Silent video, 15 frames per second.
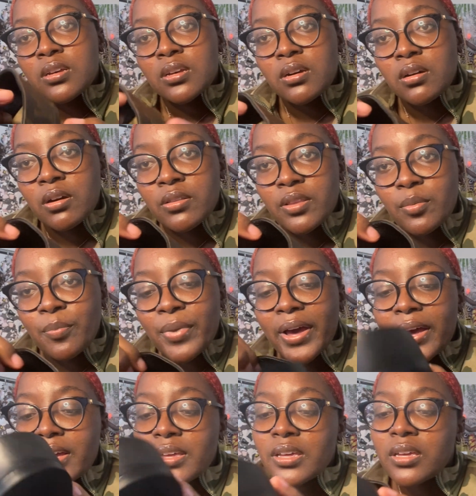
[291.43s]
On the
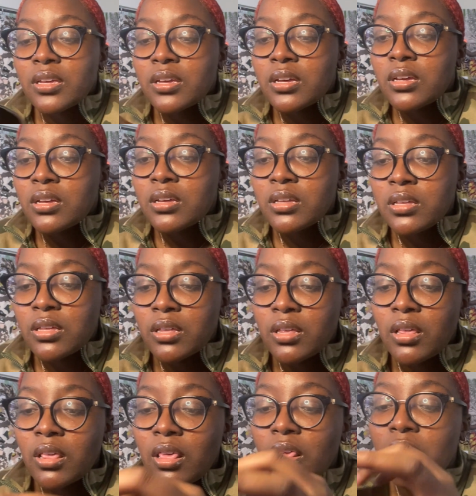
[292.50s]
backing,
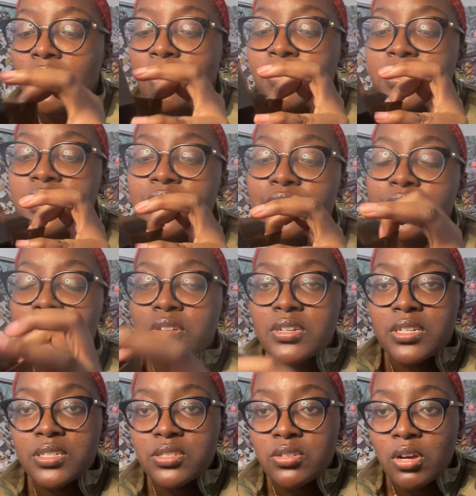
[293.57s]
the material
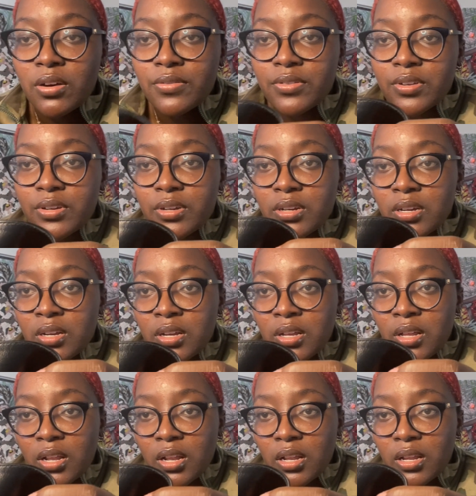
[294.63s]
is softer
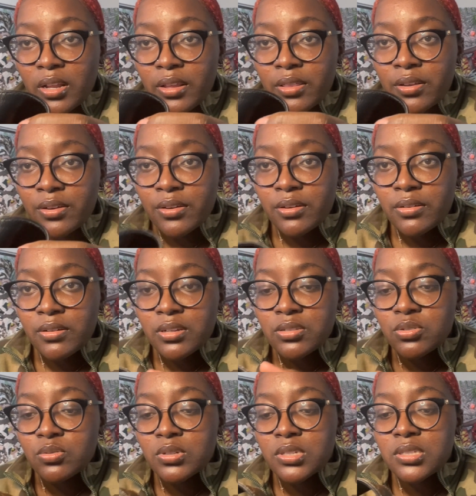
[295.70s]
leather, as
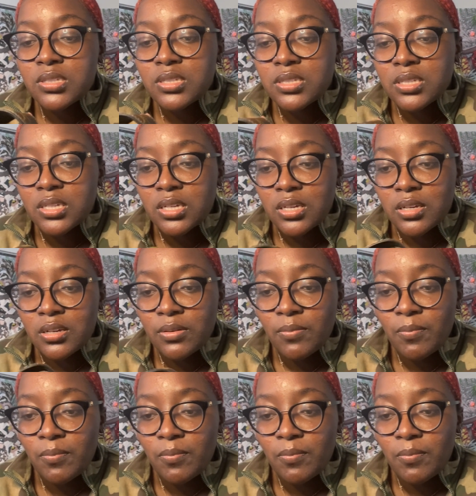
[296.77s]
you can see.